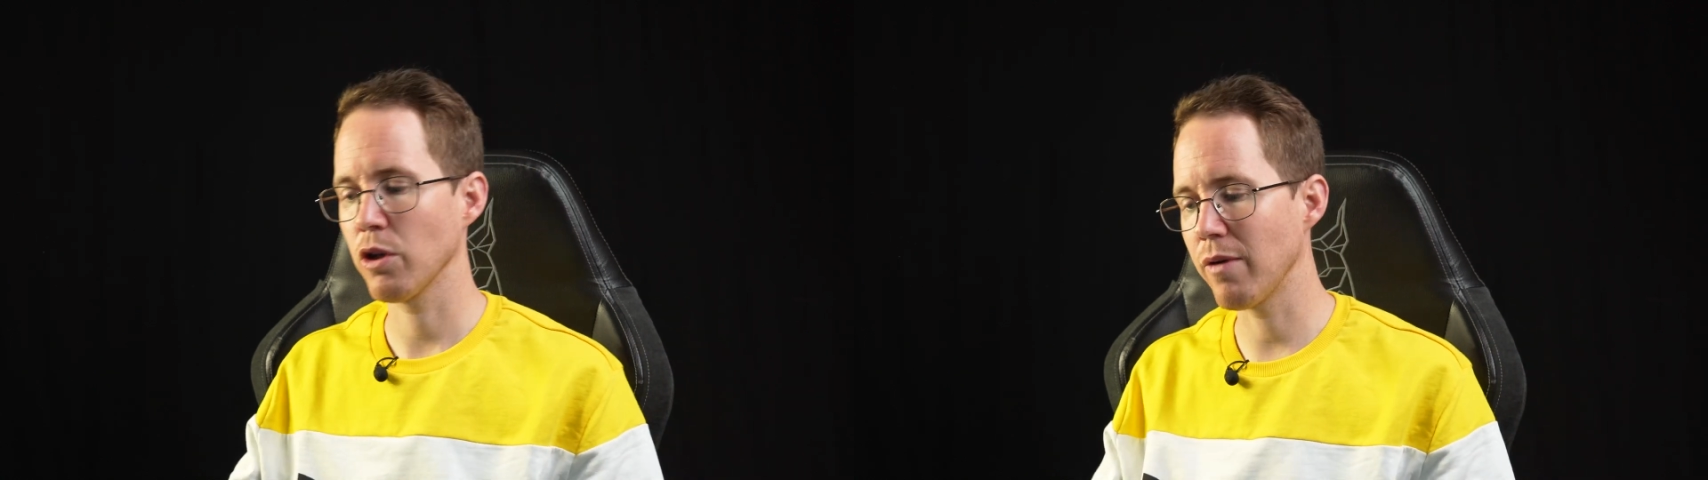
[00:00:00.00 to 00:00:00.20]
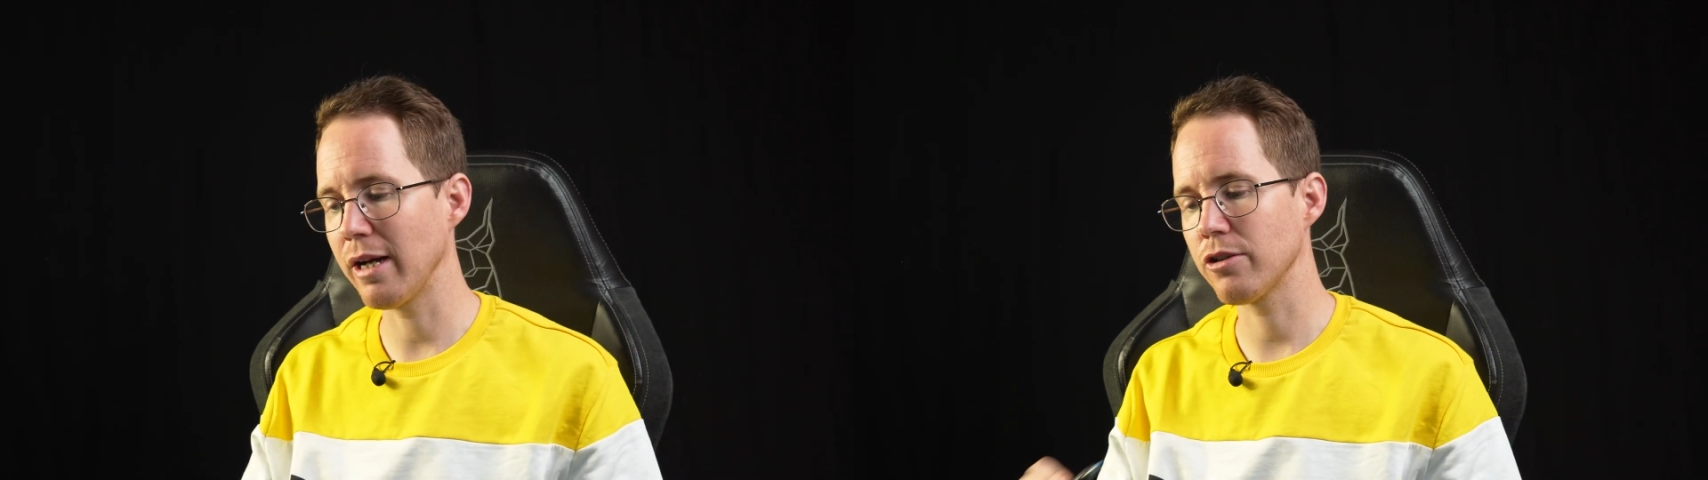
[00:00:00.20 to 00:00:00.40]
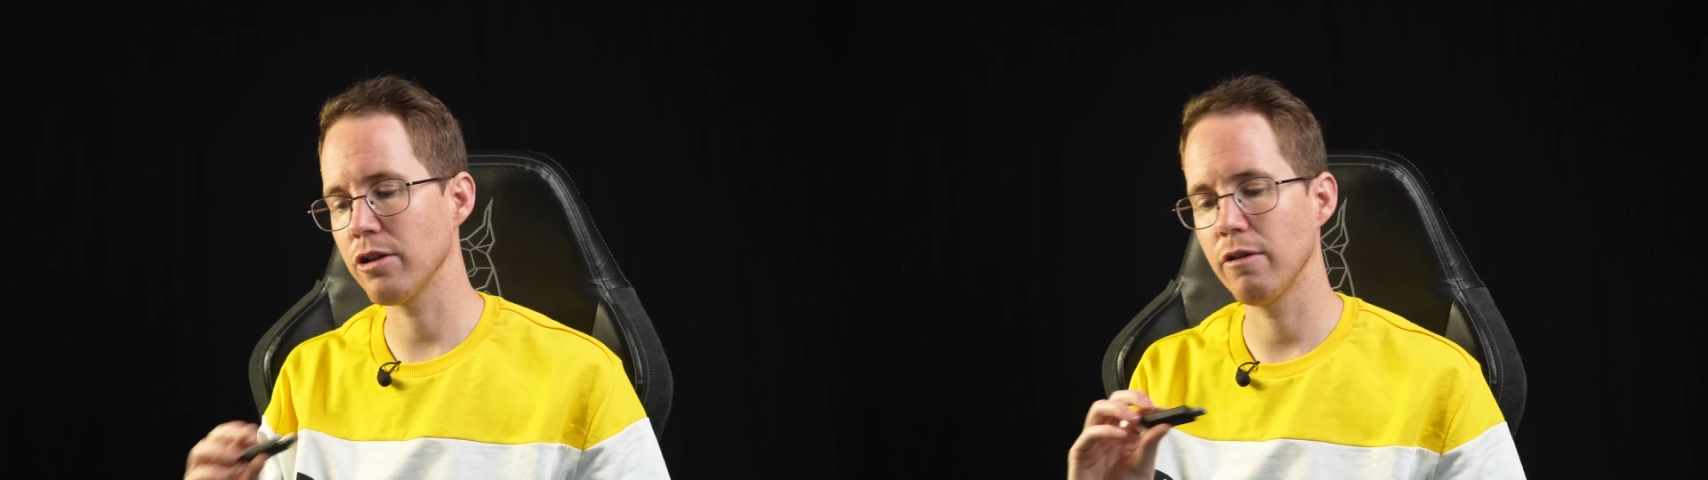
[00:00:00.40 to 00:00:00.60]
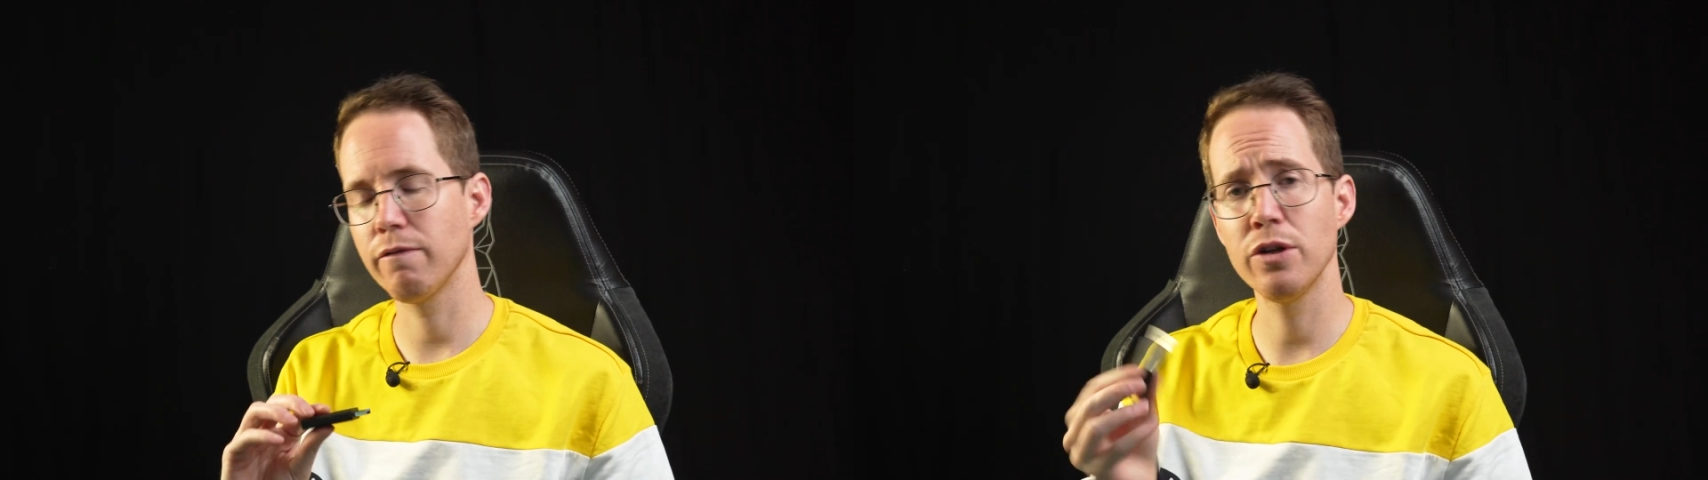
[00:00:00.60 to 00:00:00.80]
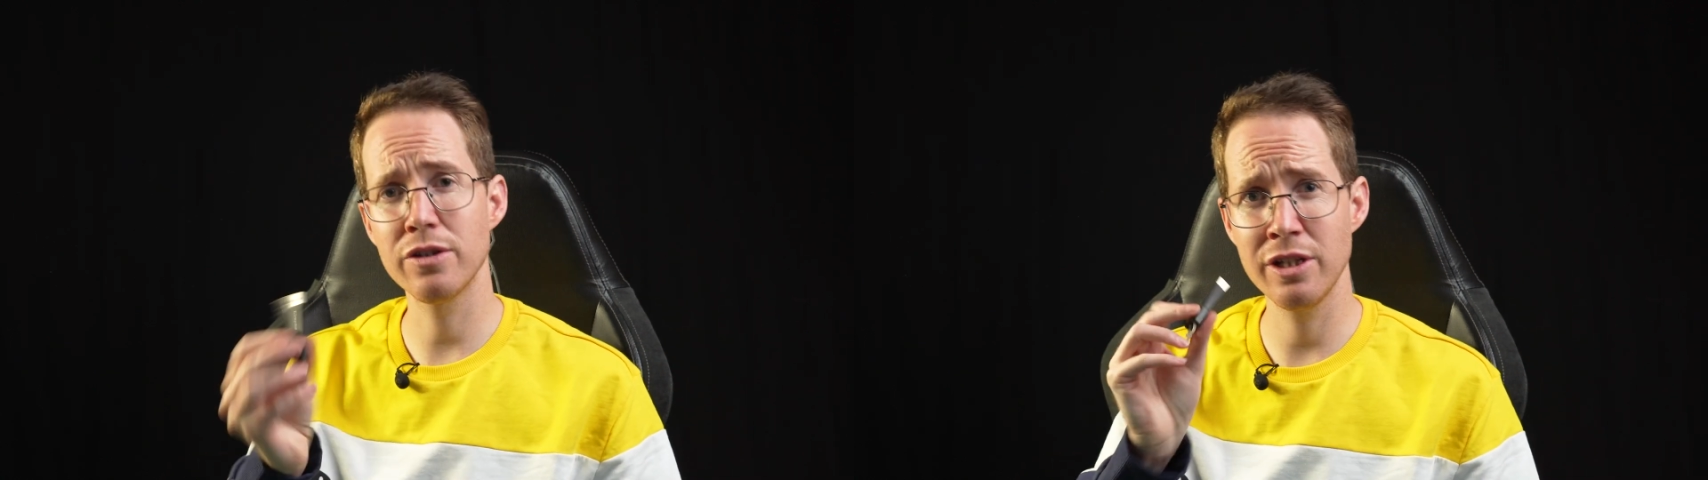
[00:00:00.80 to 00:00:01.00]
Alright, so
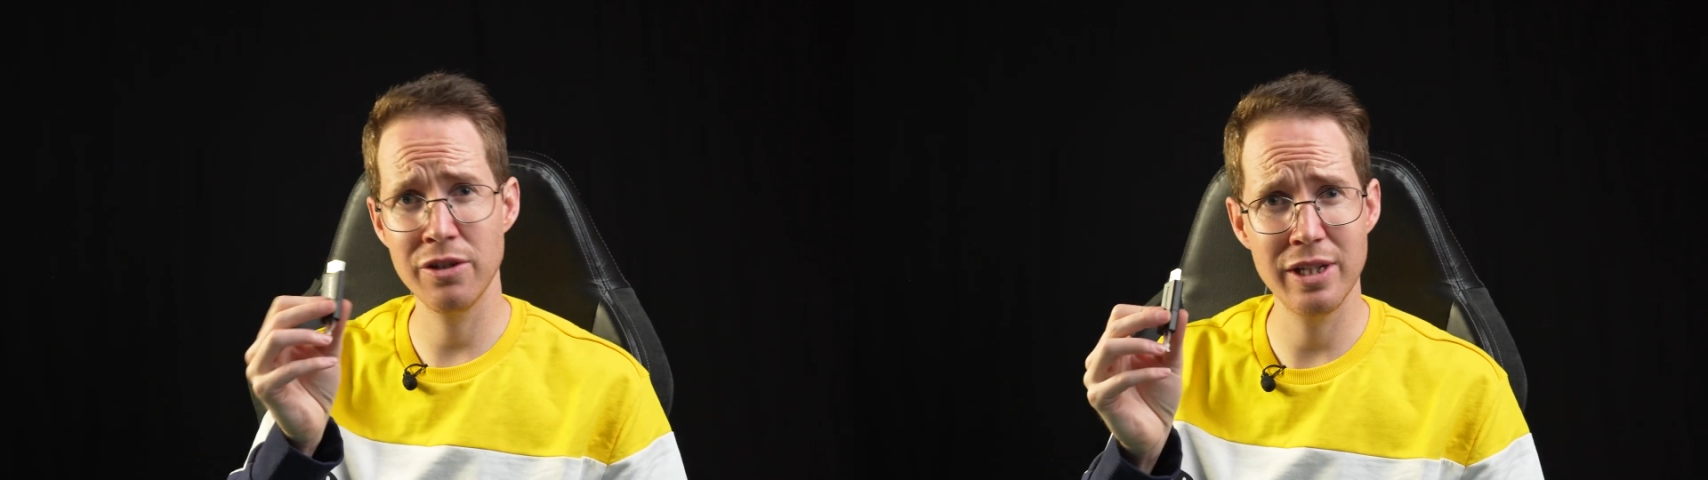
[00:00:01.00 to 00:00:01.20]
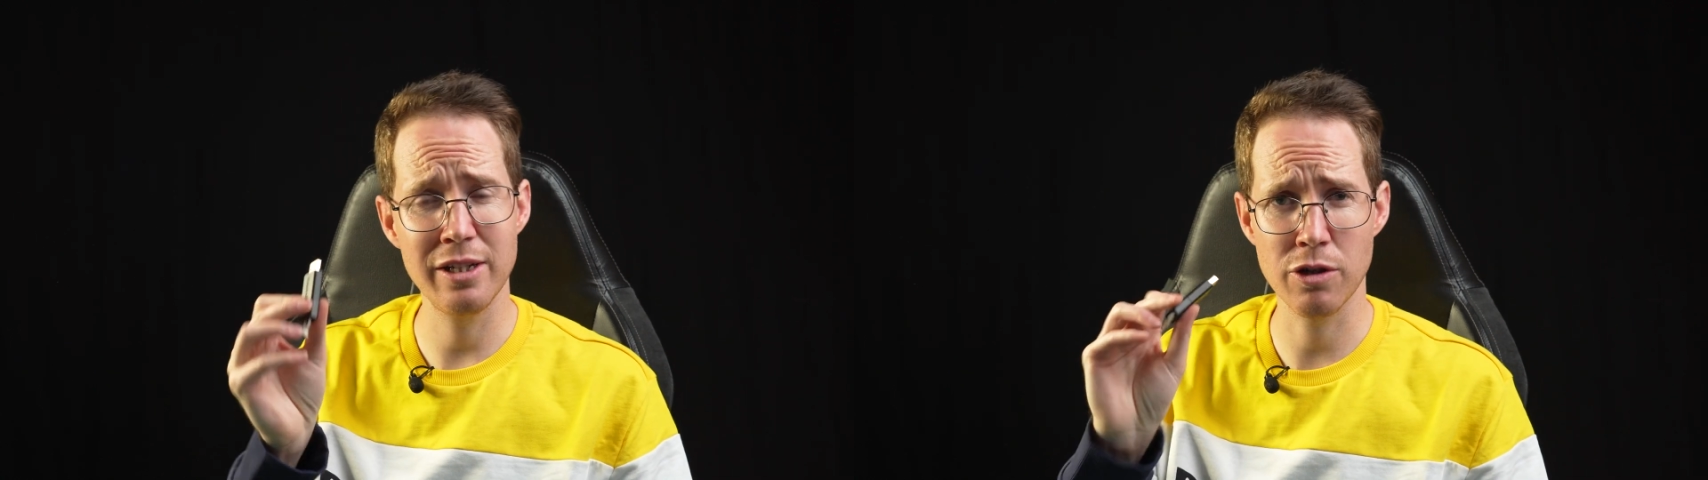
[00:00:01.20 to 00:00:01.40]
first thing you need